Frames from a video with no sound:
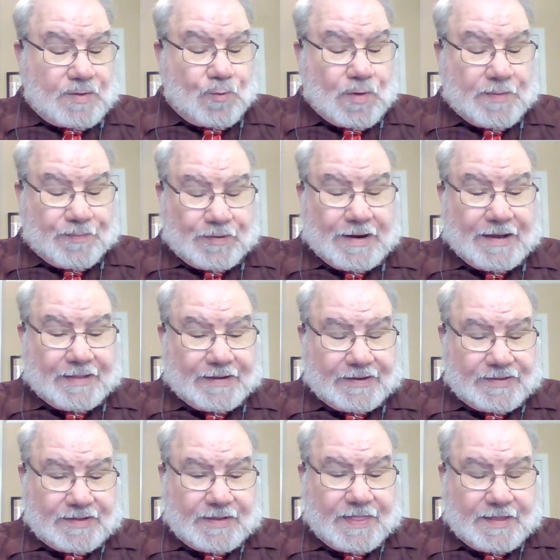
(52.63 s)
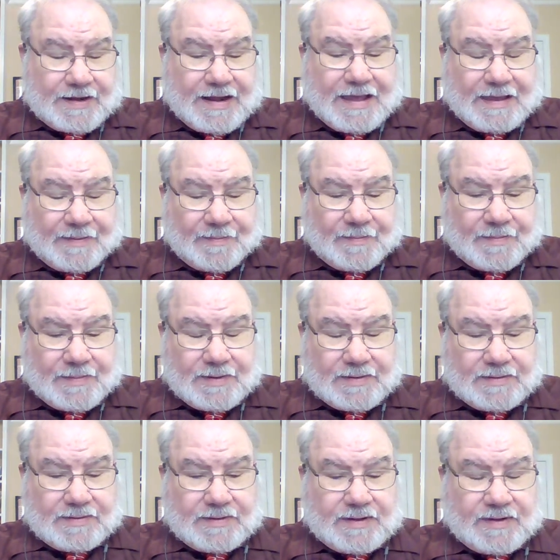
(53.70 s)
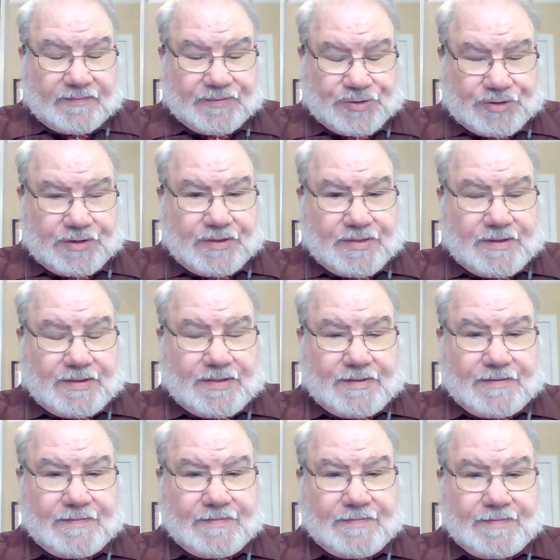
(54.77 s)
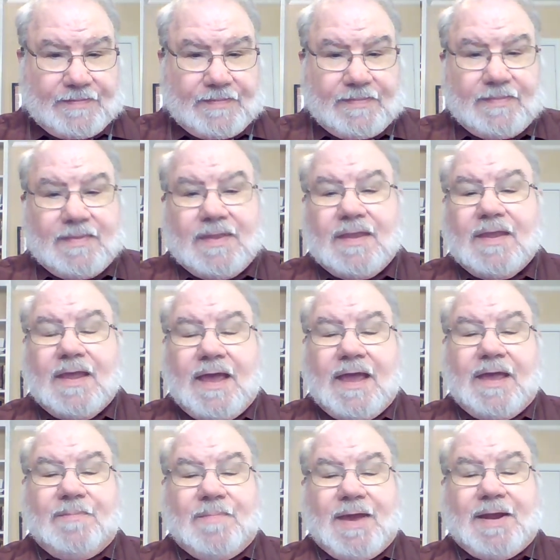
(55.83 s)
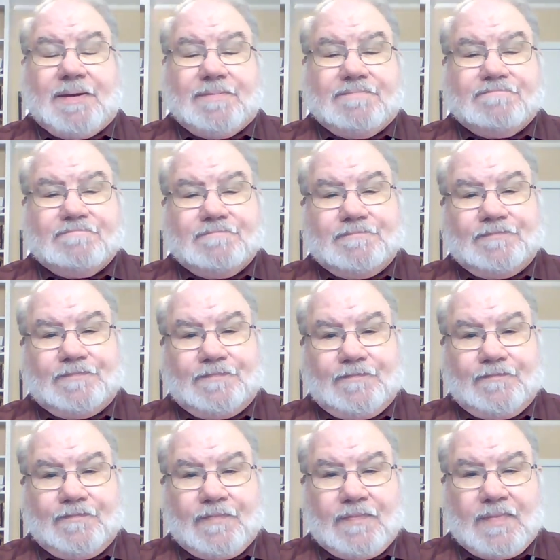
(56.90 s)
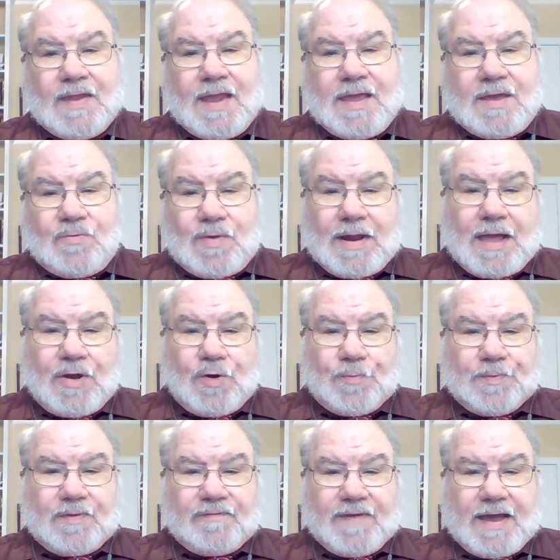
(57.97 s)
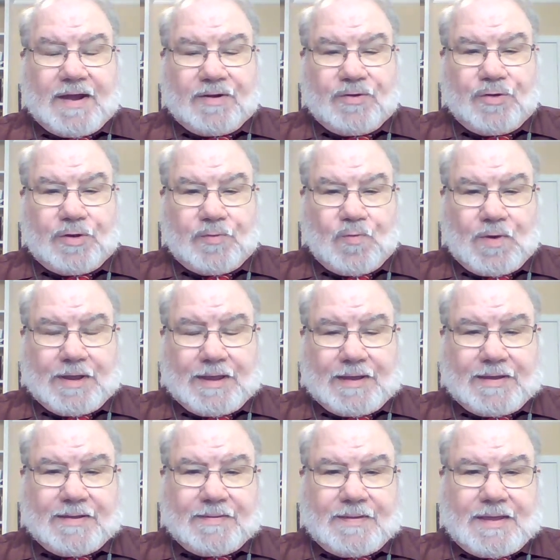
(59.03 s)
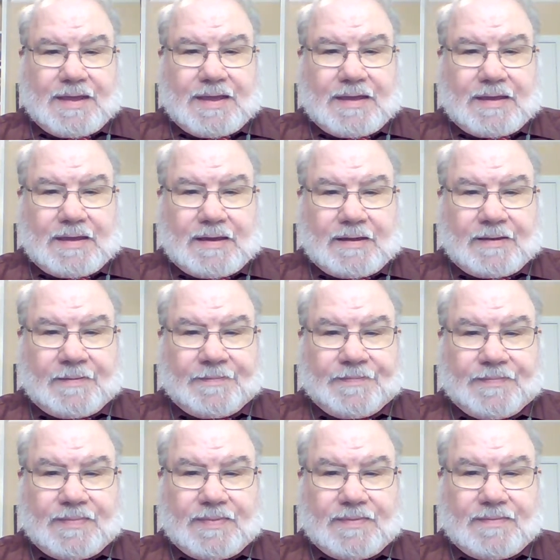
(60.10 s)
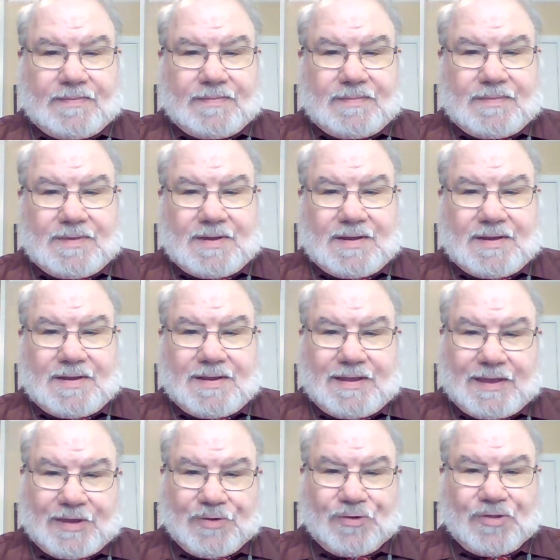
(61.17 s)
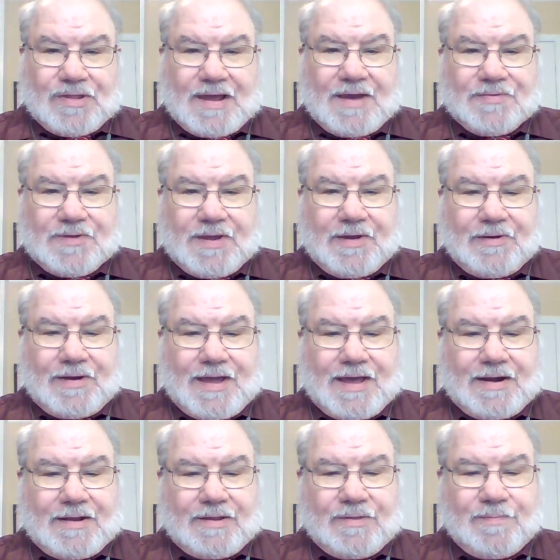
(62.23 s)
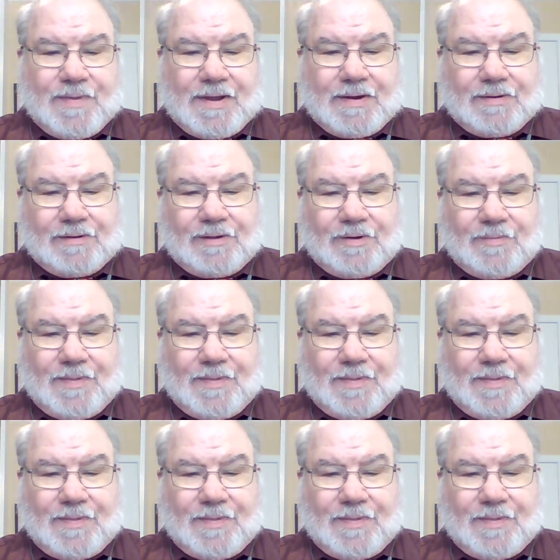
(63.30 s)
We pray this in the name of Jesus. Amen. Well, I hope you've had a good week. Um, here in South Carolina, it's been a little